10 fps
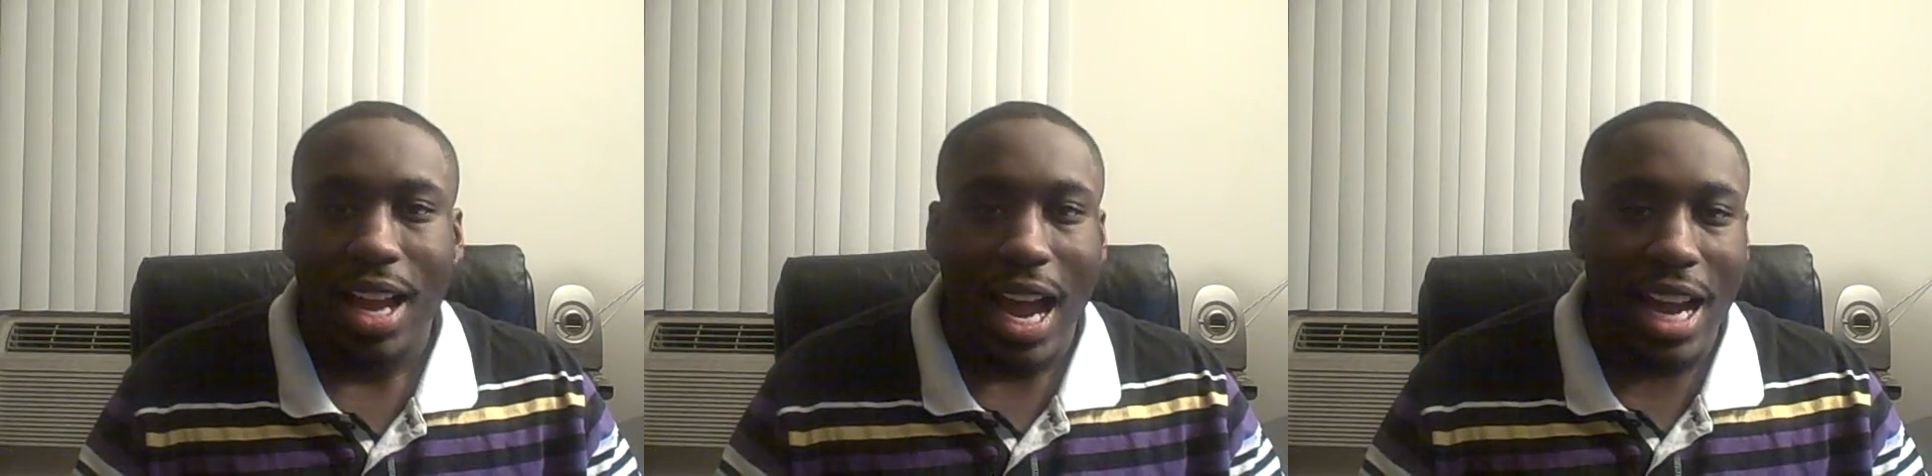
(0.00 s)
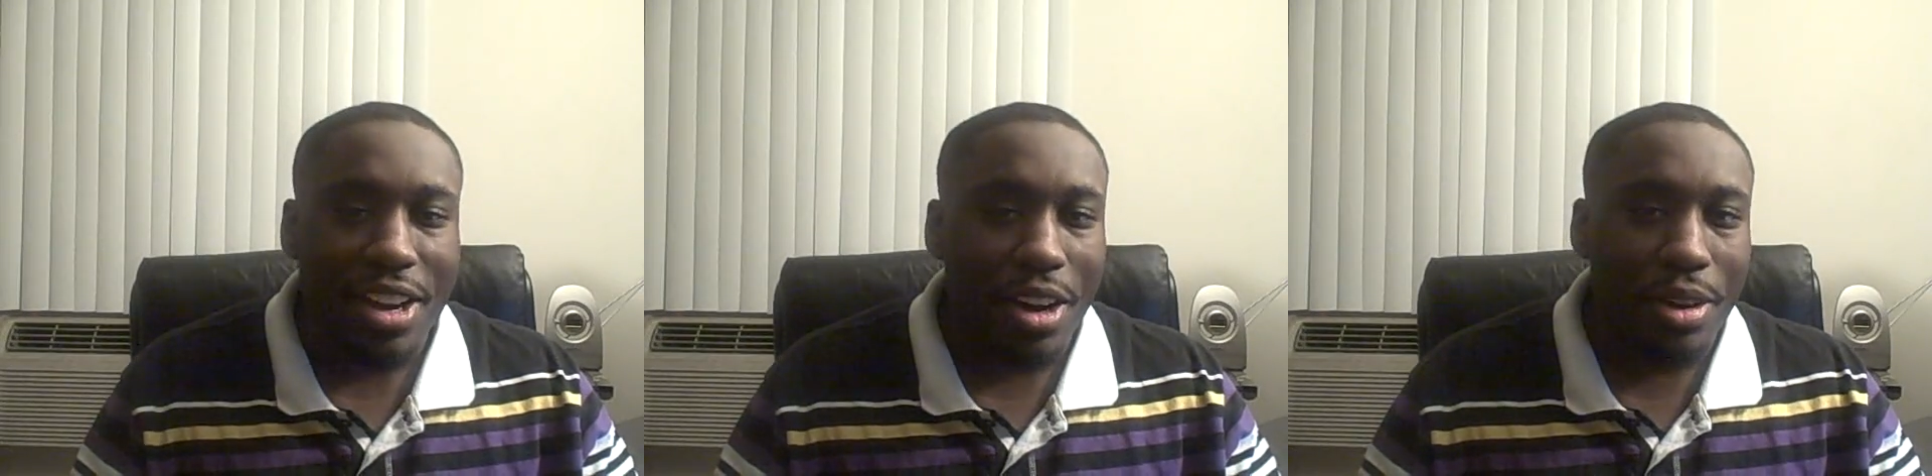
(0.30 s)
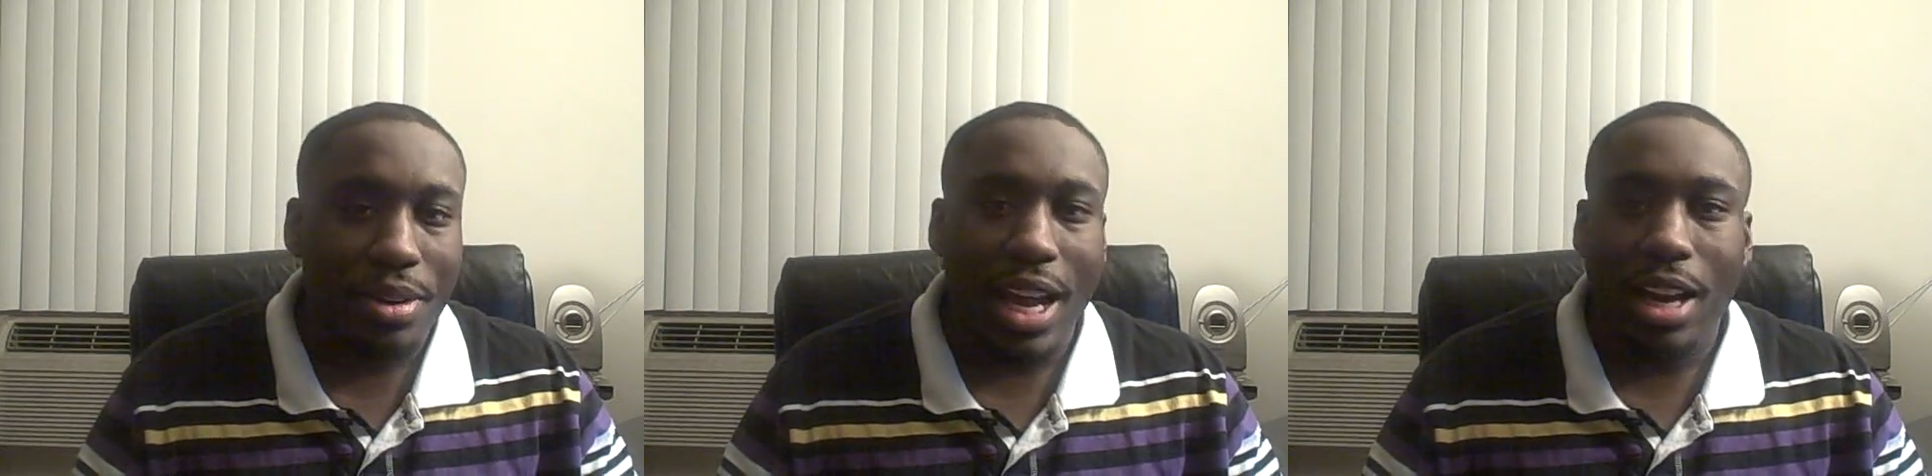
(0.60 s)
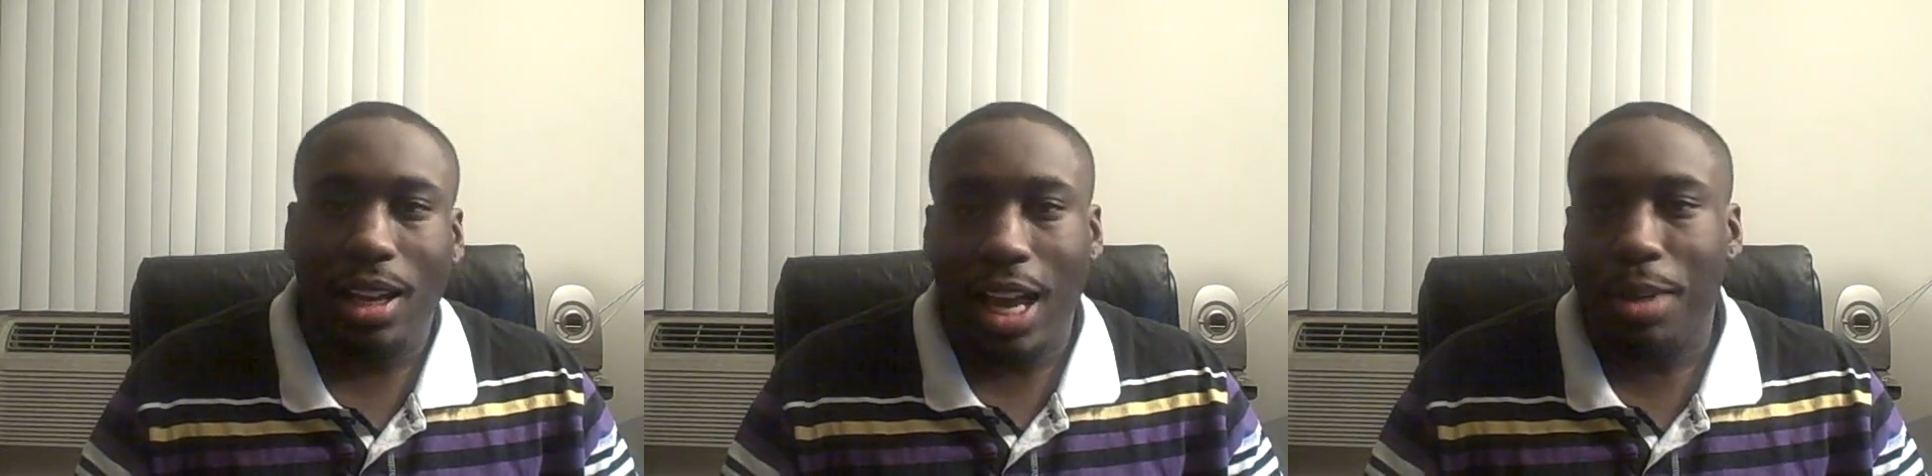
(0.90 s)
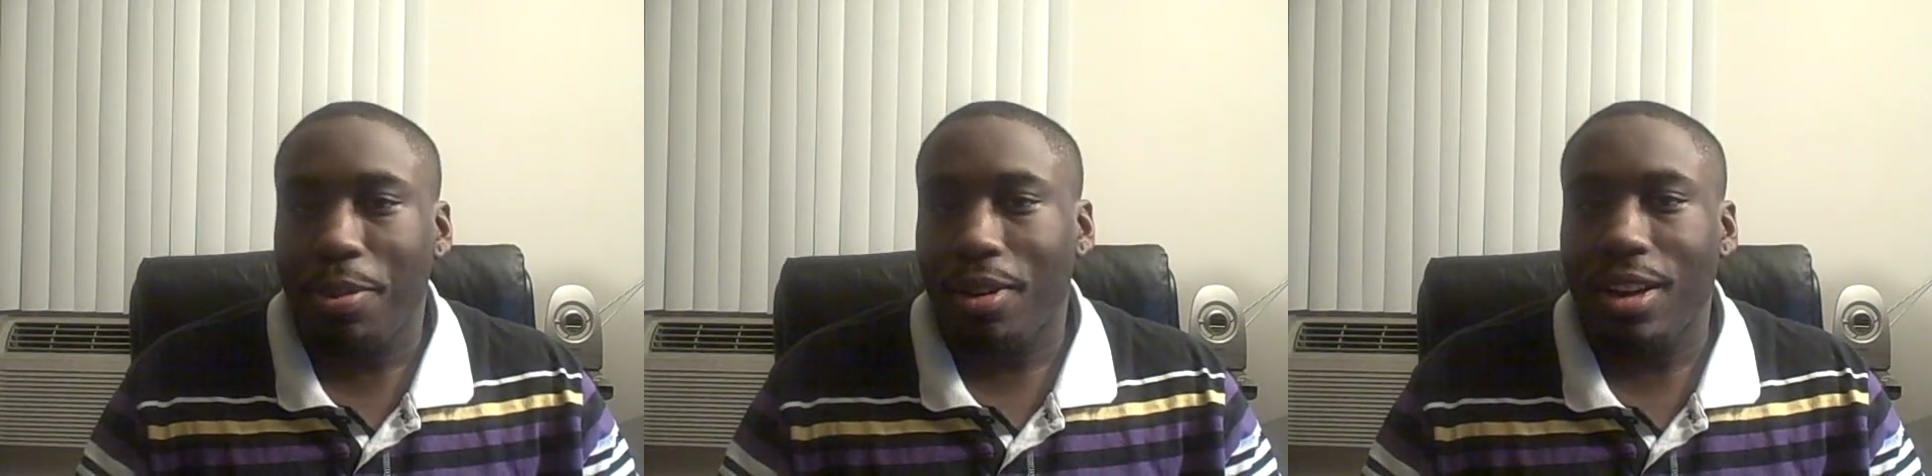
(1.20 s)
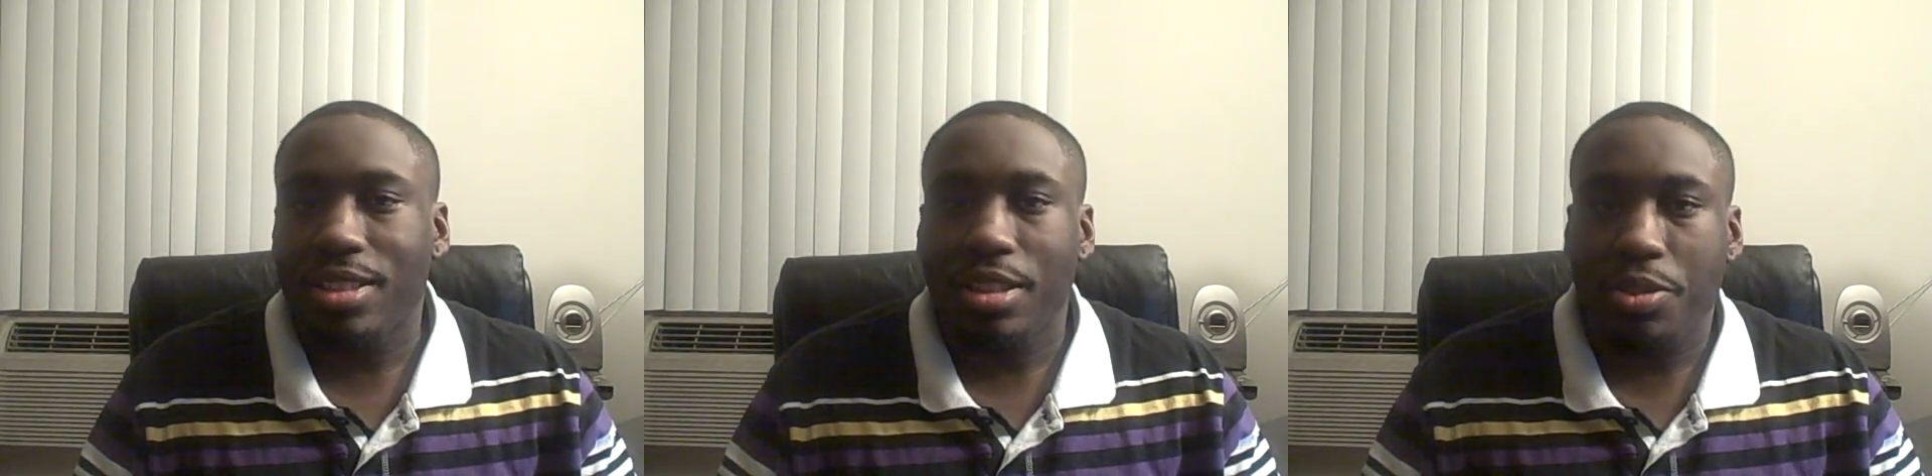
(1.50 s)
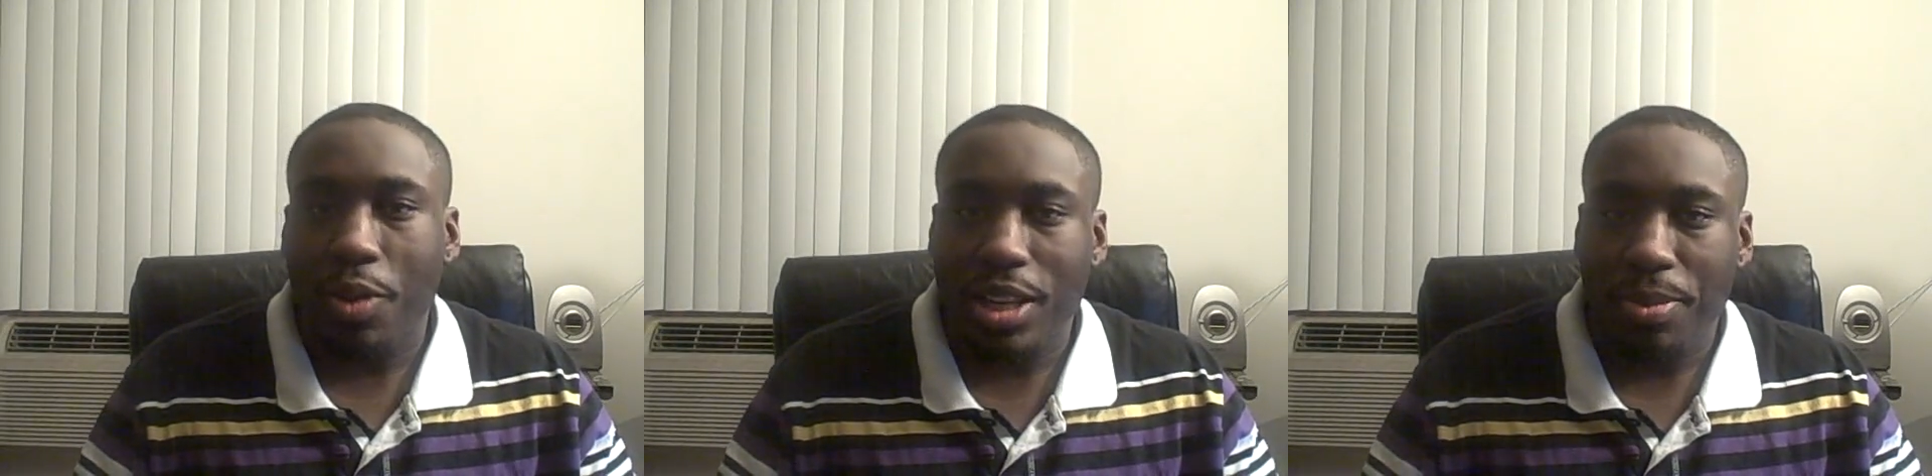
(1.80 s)
I know that a lot of
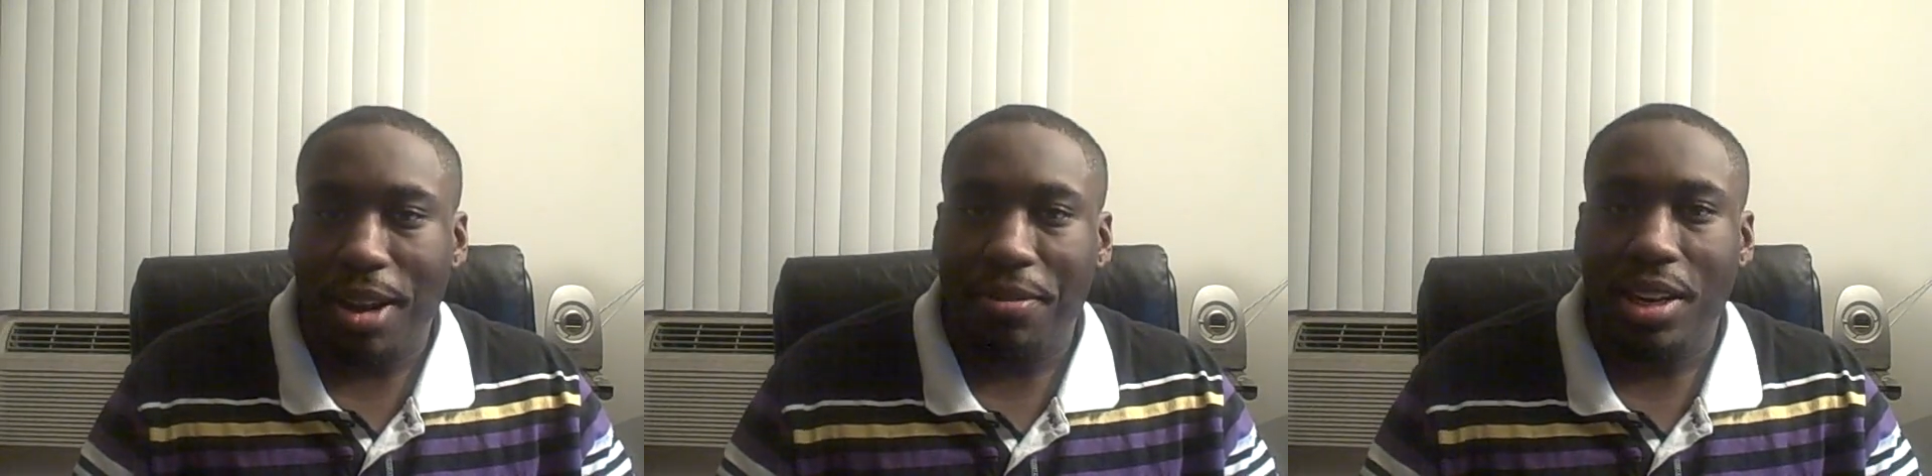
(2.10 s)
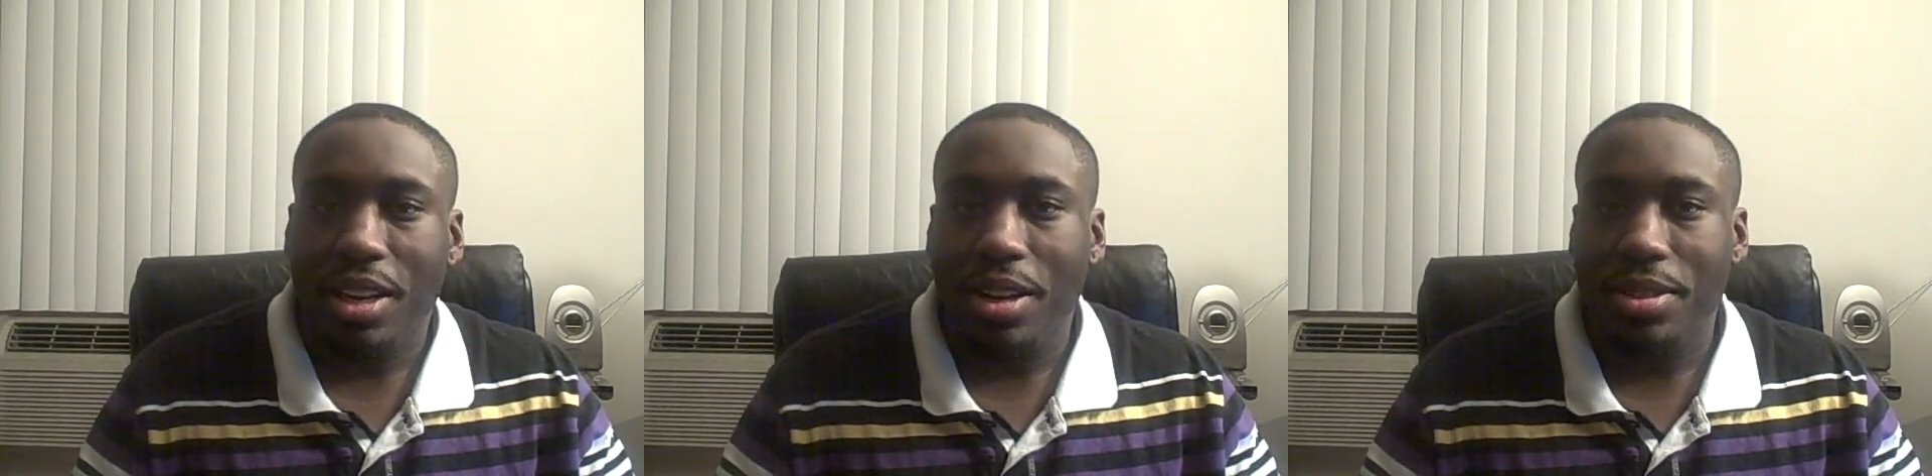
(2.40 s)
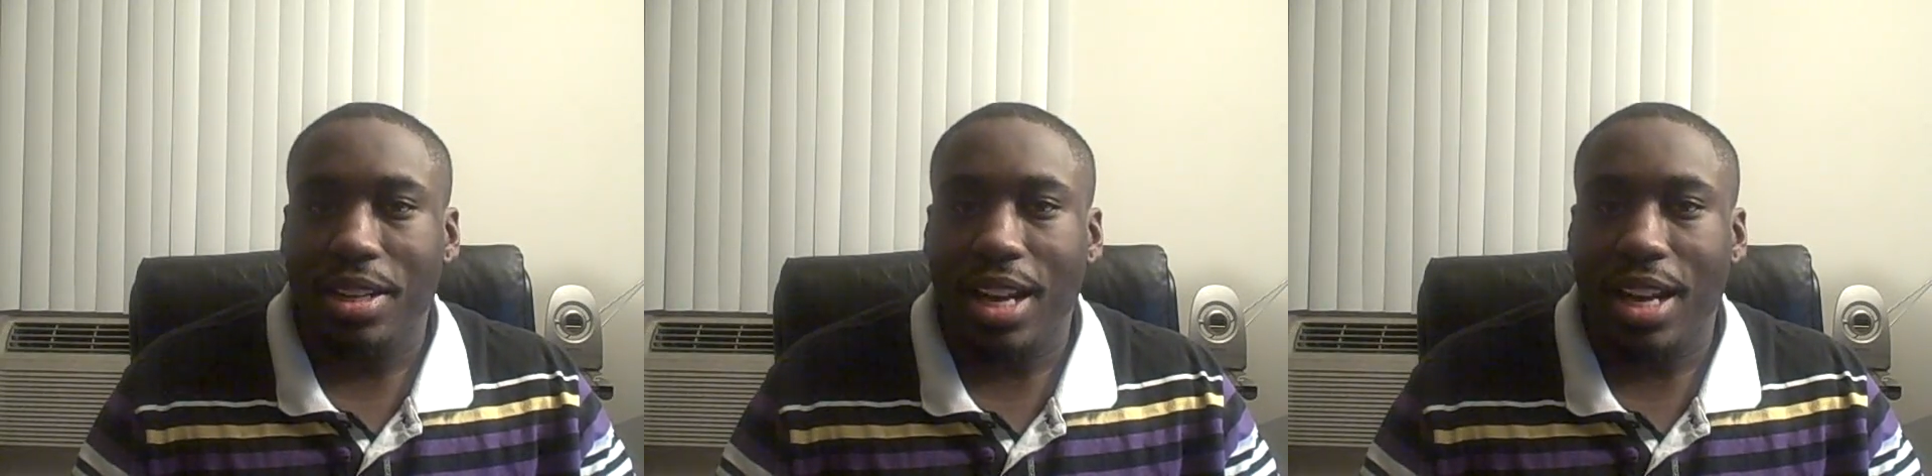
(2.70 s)
progressives watch my videos,